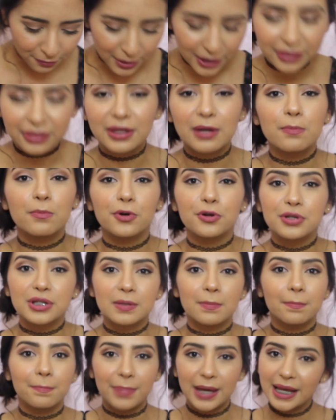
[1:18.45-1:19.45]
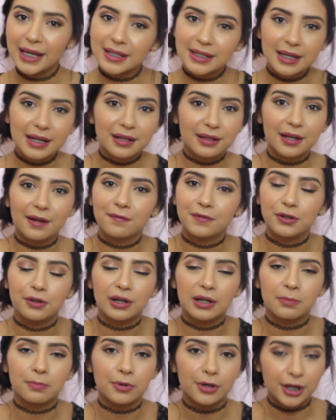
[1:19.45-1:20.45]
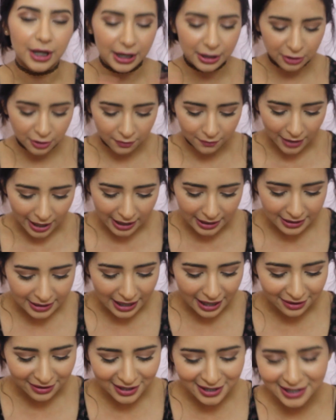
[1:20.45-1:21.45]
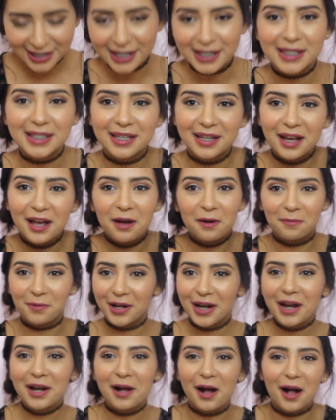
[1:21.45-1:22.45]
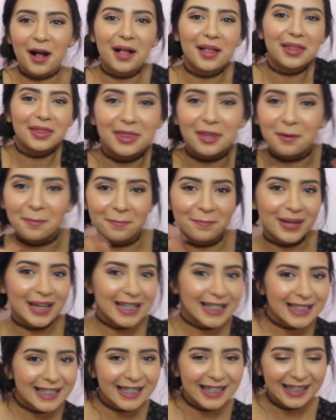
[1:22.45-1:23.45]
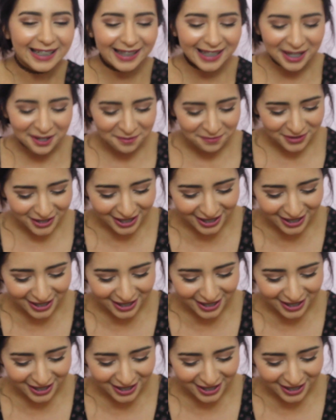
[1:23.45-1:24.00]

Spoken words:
with the most basic lift you can put in your Vals, and this is what I call the basic lift.